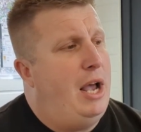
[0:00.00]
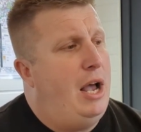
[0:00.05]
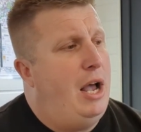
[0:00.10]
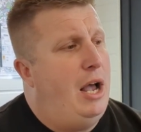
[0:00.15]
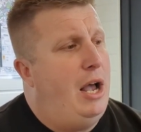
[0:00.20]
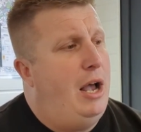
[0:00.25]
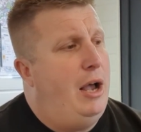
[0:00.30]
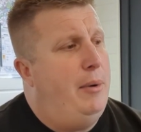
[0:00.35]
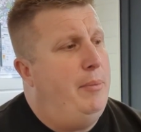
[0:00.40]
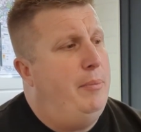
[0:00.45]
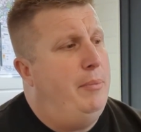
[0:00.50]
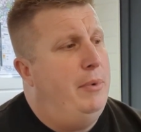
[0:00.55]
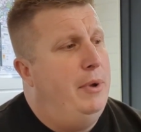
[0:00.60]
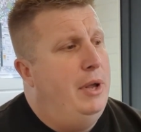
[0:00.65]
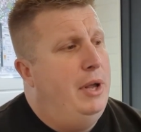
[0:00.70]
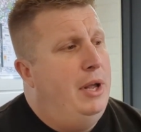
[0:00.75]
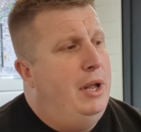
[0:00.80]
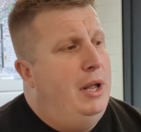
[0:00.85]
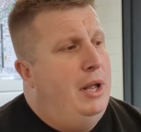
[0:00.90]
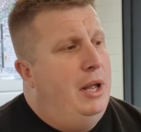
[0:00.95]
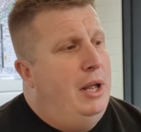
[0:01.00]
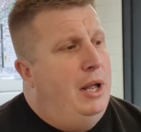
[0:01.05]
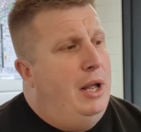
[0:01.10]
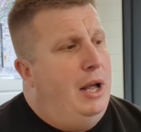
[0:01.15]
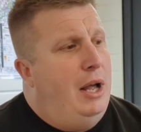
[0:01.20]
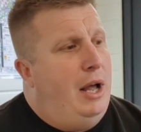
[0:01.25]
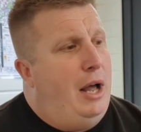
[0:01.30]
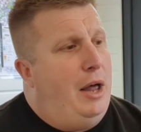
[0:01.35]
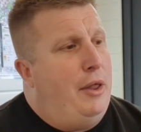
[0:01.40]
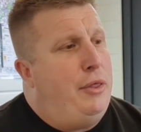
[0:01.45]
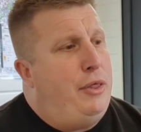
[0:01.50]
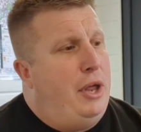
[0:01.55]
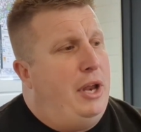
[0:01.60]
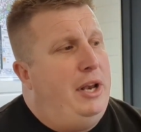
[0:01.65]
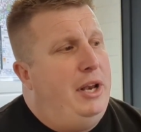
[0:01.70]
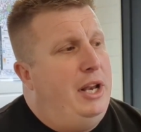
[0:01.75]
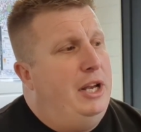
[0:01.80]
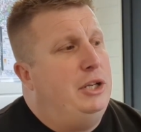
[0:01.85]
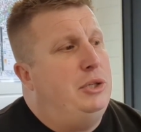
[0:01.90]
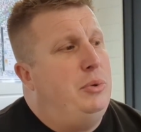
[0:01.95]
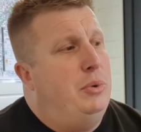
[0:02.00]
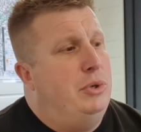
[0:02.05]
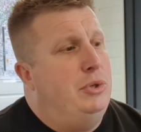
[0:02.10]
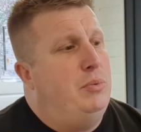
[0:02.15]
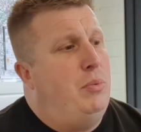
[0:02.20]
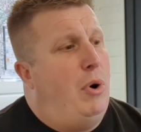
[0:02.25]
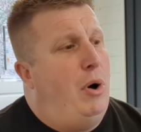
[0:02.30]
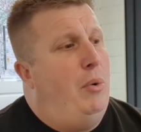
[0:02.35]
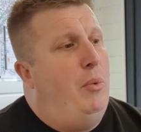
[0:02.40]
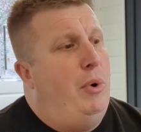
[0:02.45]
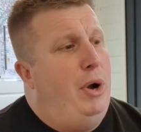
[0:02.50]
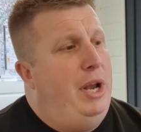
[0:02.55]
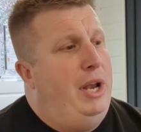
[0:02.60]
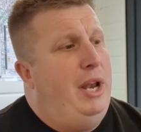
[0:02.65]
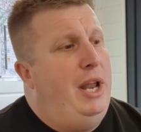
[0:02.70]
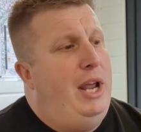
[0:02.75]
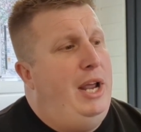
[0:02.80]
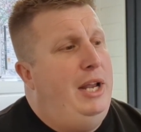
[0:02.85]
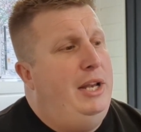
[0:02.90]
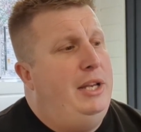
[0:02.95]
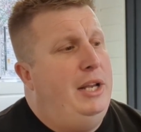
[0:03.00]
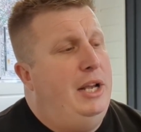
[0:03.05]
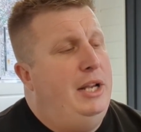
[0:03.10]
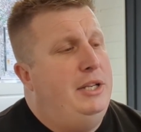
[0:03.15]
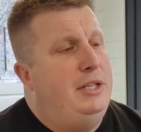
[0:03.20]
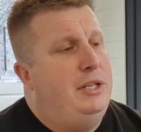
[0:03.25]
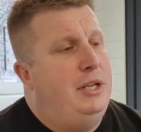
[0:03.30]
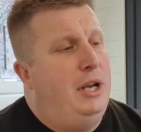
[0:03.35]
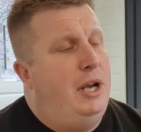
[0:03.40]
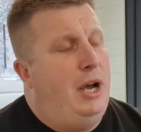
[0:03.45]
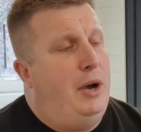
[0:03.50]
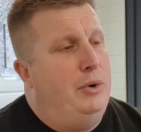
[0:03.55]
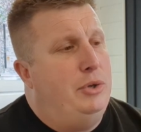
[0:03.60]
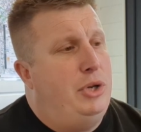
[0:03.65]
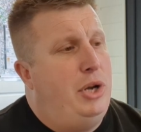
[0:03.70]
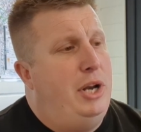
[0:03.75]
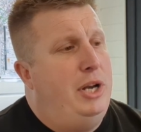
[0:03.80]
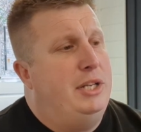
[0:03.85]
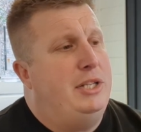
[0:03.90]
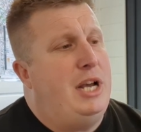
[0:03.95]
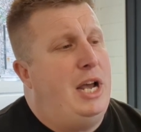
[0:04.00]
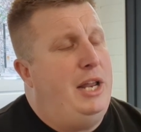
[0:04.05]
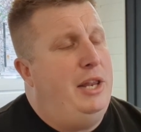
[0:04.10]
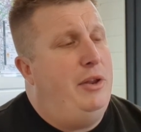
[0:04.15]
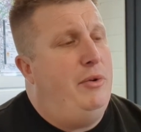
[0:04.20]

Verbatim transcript: Um, I think this was what we needed. I was going to take